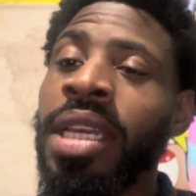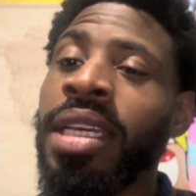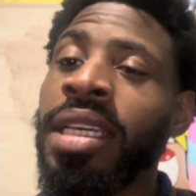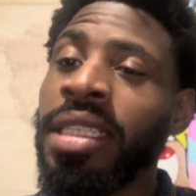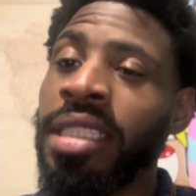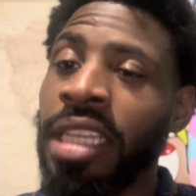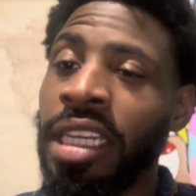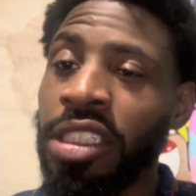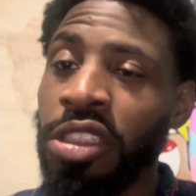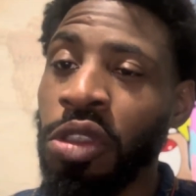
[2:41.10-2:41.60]

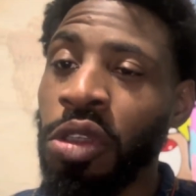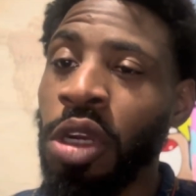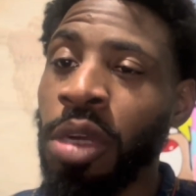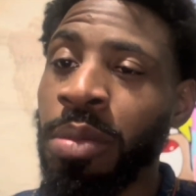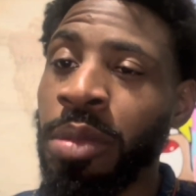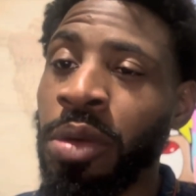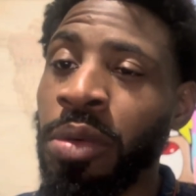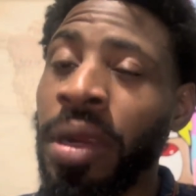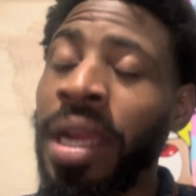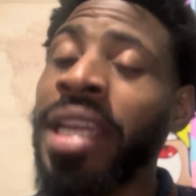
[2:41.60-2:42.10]
Yes, you heard
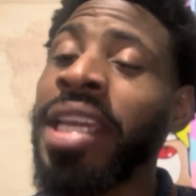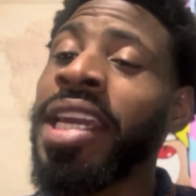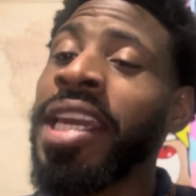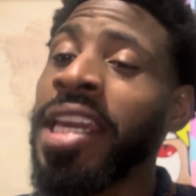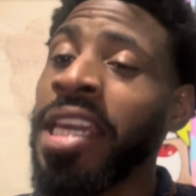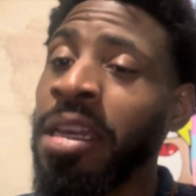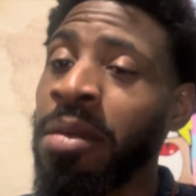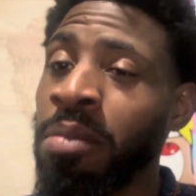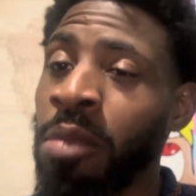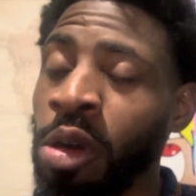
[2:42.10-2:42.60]
me right.
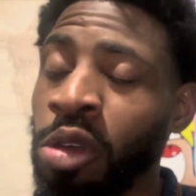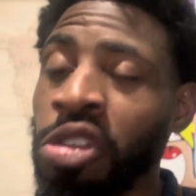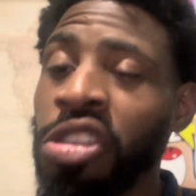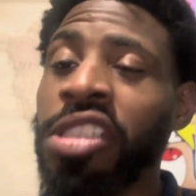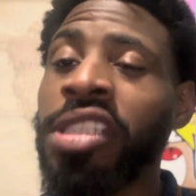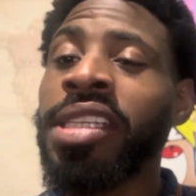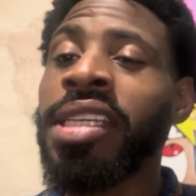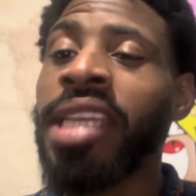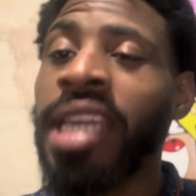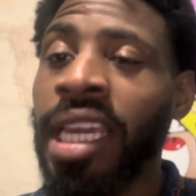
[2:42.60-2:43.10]

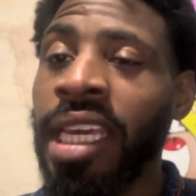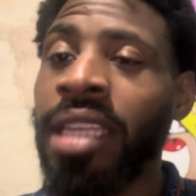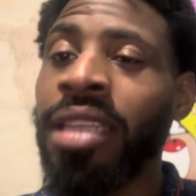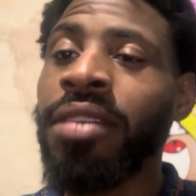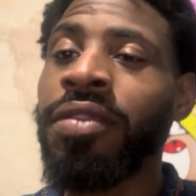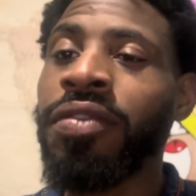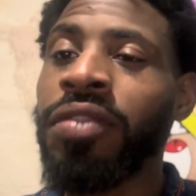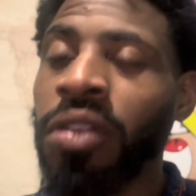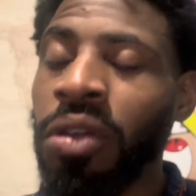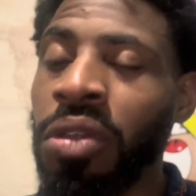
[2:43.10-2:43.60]
Emotion can
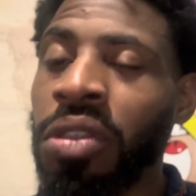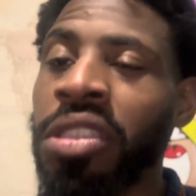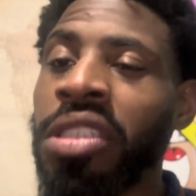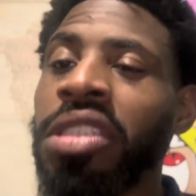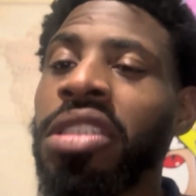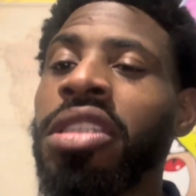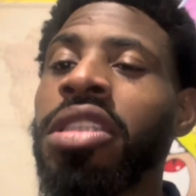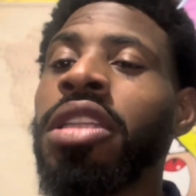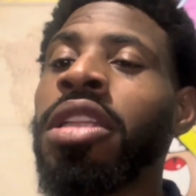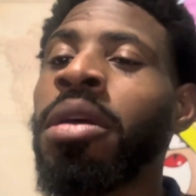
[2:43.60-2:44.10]

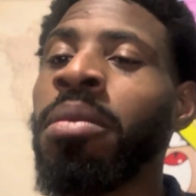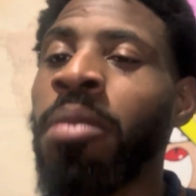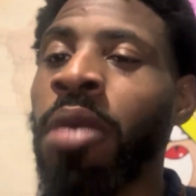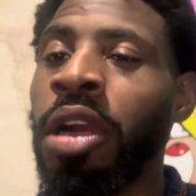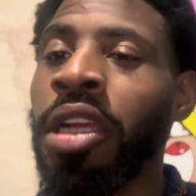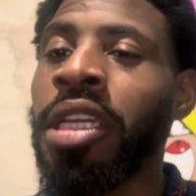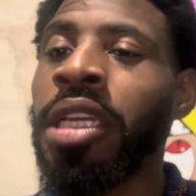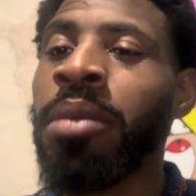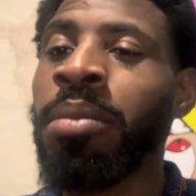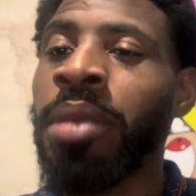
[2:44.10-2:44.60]
influence the
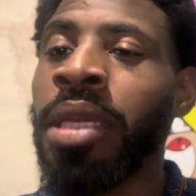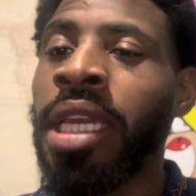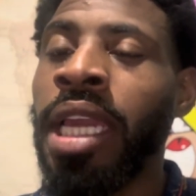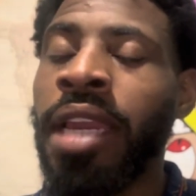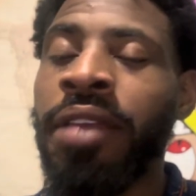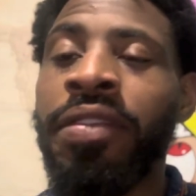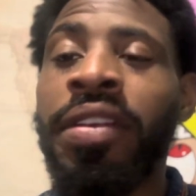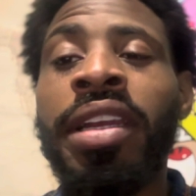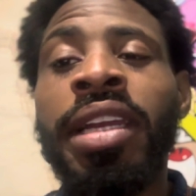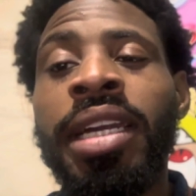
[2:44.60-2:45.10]
market
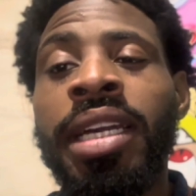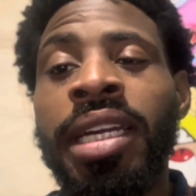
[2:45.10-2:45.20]
behavior.